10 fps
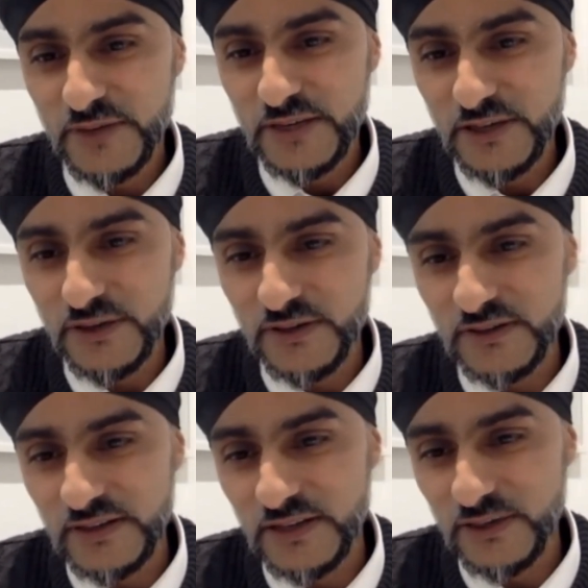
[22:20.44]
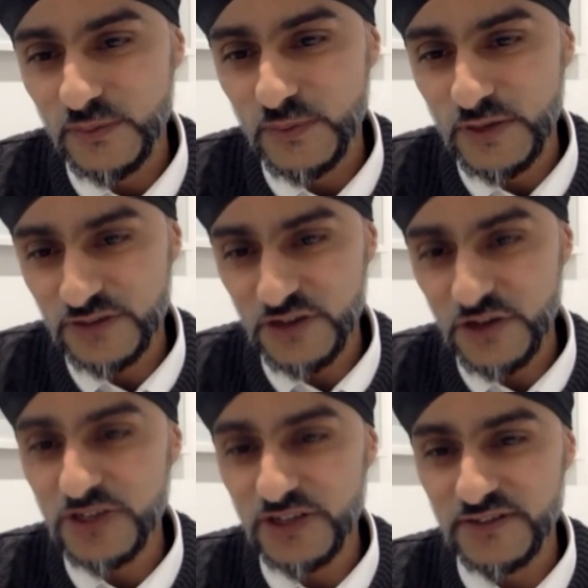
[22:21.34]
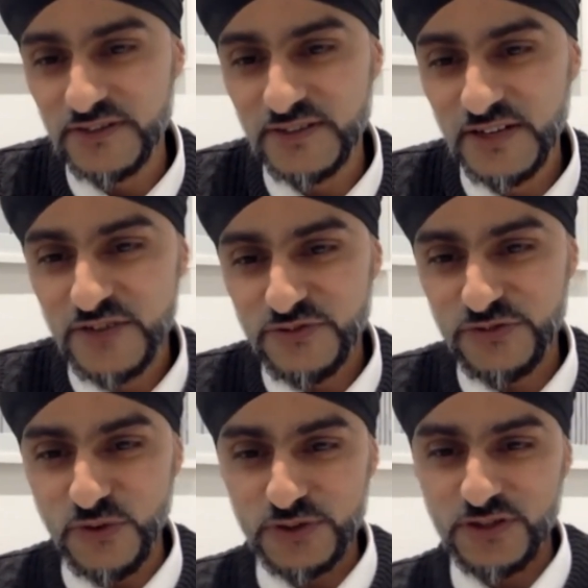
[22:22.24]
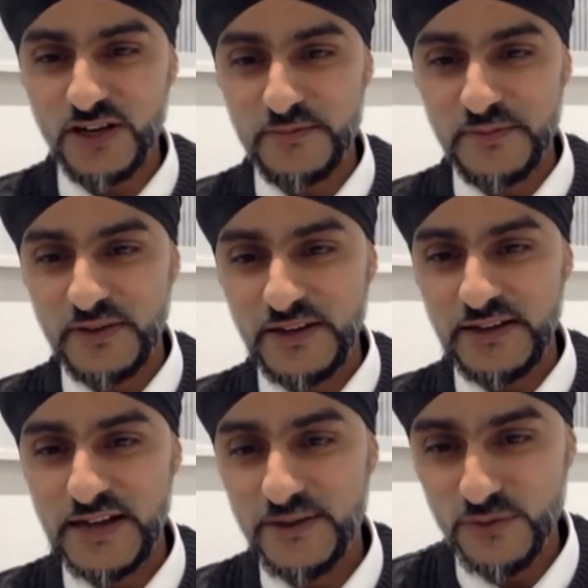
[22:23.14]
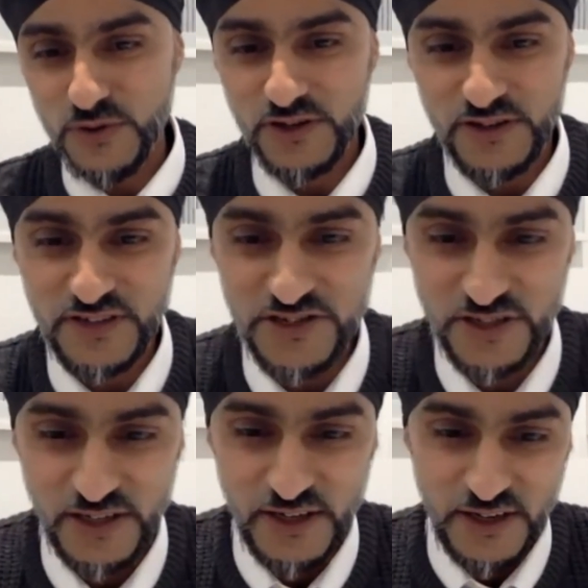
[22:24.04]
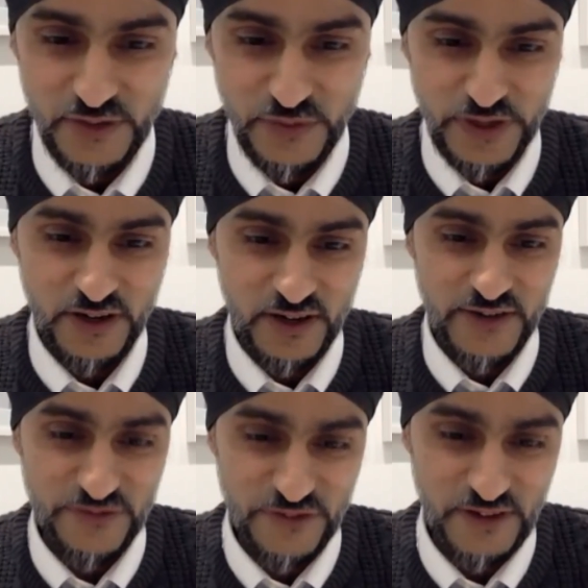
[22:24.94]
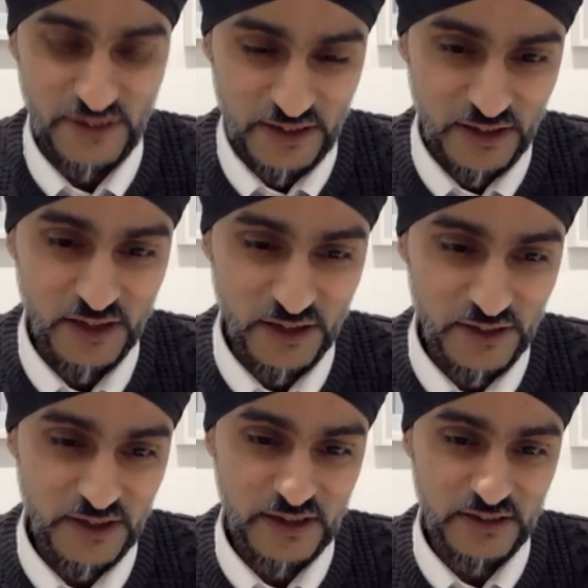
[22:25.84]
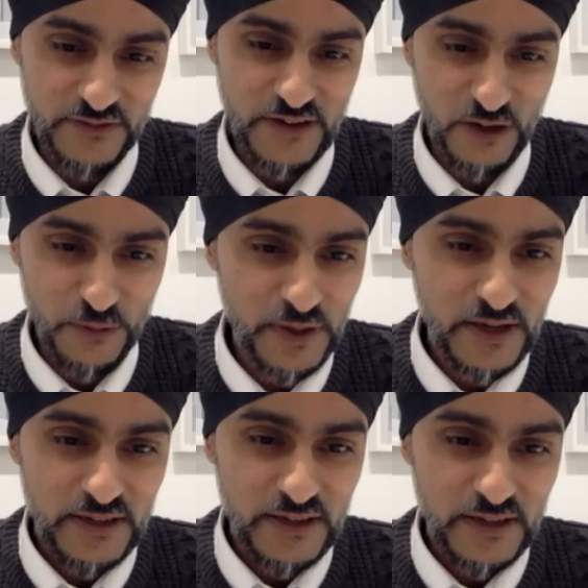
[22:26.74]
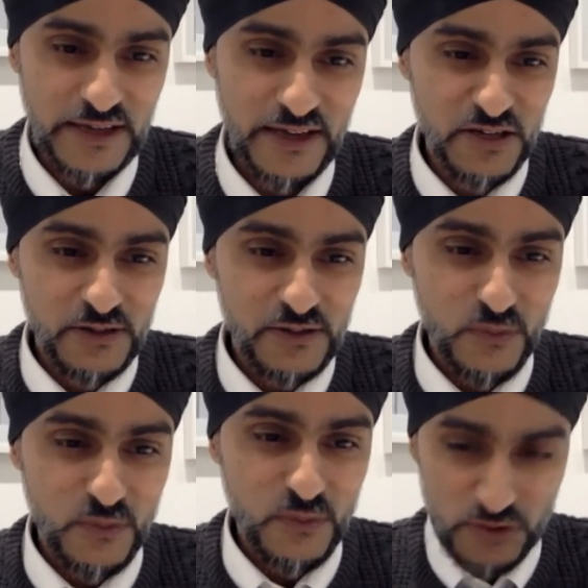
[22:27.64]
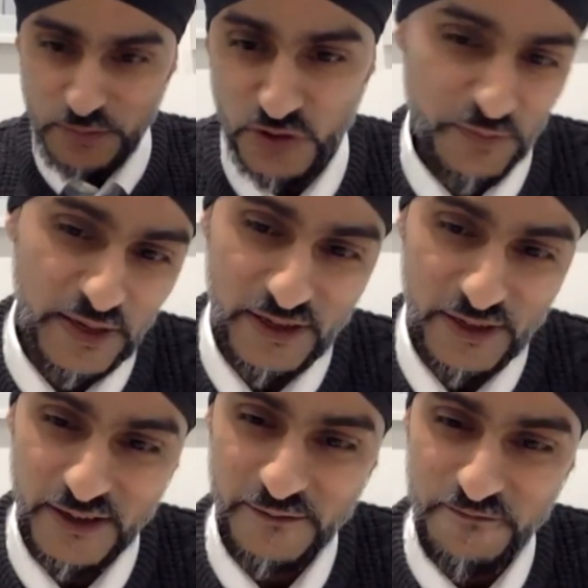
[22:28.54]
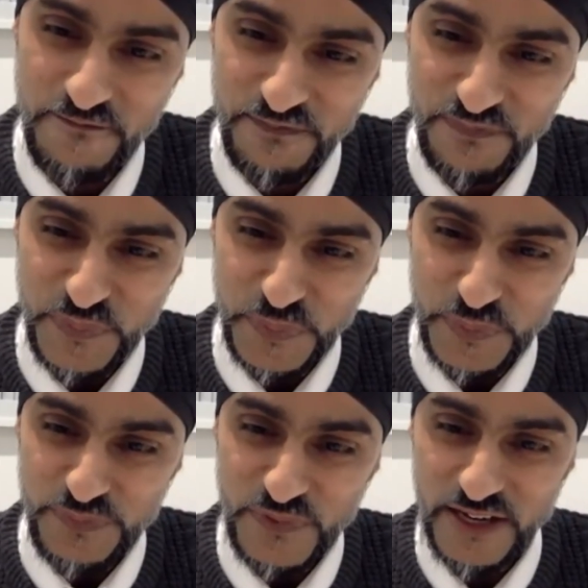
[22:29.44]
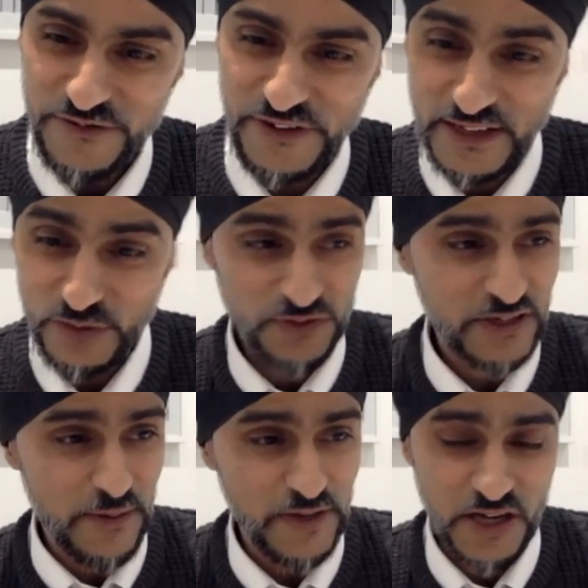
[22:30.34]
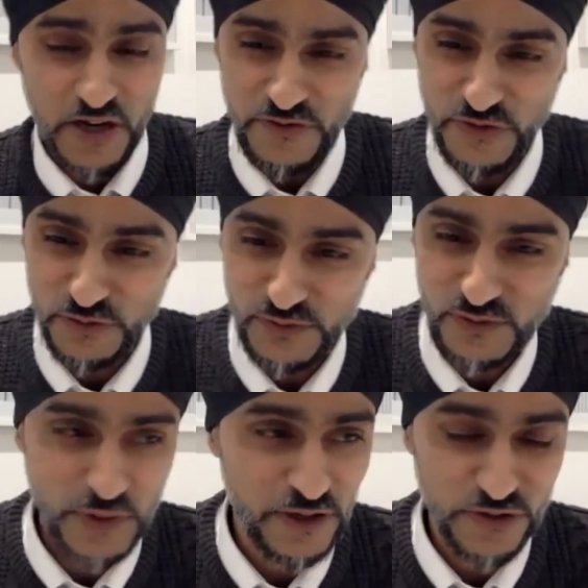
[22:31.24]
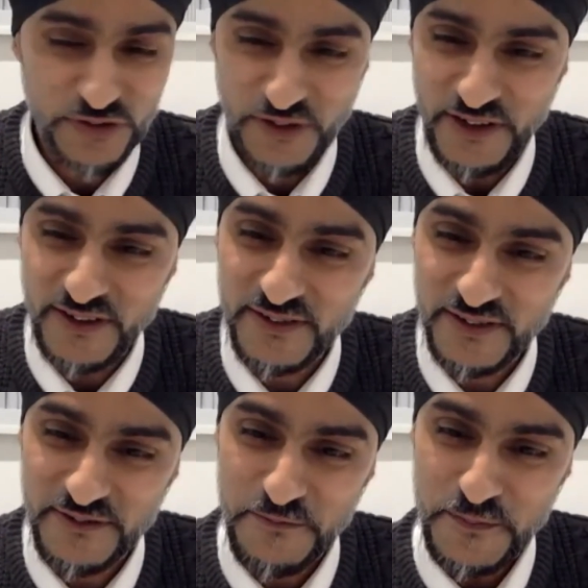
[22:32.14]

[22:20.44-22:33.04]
We're custodians for time in our organization, and if we can't have fun and learn and develop, then what's the point of being here? And I think that's what's kept me going for 20 or so years.